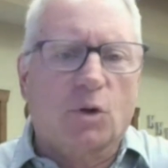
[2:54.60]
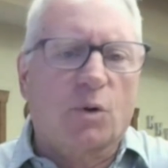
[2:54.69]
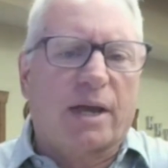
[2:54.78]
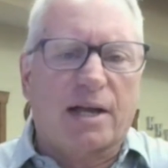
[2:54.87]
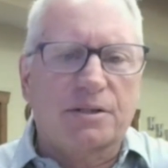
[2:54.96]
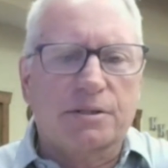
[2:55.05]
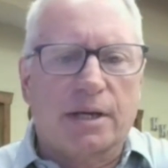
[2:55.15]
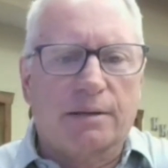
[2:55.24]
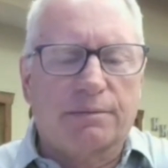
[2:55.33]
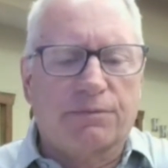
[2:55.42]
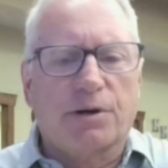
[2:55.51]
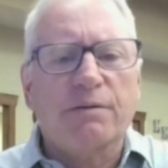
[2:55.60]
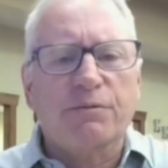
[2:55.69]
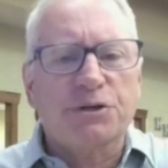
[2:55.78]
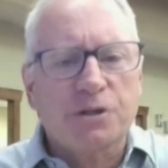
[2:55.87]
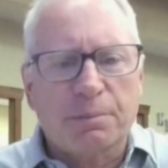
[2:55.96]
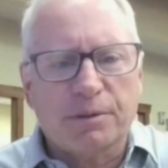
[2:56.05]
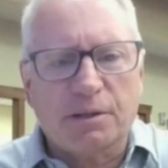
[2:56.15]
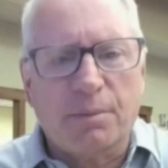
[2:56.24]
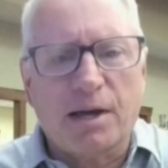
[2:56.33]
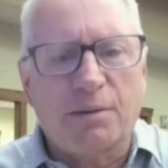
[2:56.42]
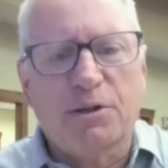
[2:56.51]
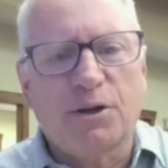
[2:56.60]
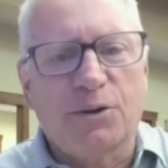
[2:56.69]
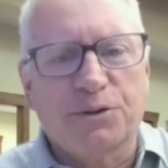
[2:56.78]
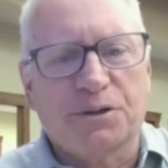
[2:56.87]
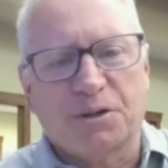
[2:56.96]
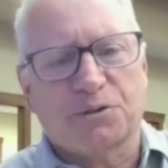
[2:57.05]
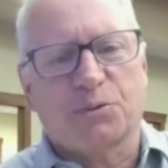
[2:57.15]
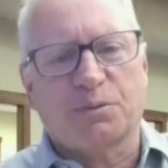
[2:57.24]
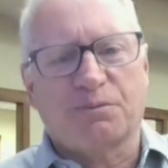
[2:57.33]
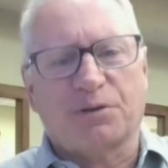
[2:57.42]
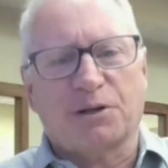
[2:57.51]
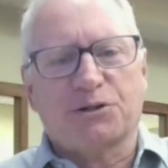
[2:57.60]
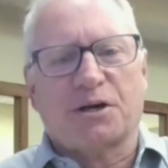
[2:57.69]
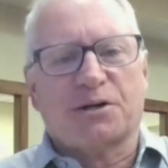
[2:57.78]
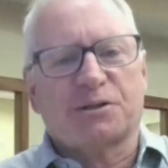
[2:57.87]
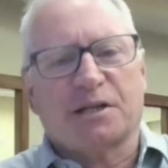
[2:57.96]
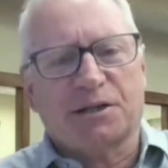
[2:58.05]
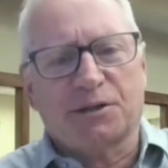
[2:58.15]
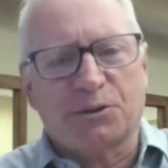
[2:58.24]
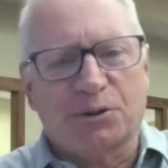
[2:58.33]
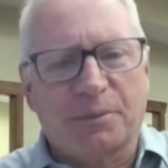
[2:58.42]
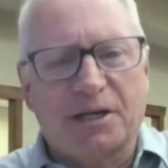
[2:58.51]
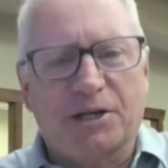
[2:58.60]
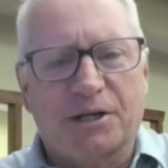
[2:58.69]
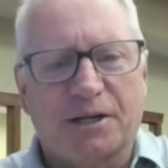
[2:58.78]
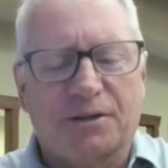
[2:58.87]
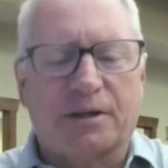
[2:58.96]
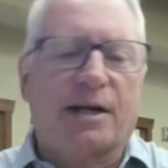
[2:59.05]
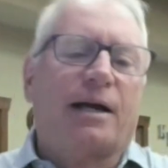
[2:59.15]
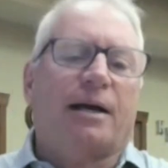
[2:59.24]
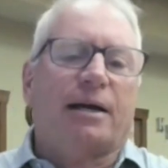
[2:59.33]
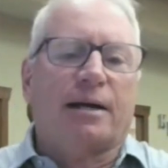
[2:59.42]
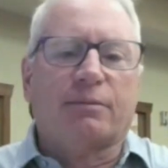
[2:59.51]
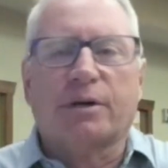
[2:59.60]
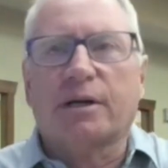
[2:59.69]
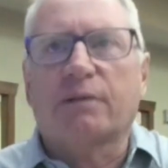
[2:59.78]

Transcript: Okay, I'll say it. For every ship at the bottom of the ocean, there's a room full of charts that didn't do them any good either. Ha ha.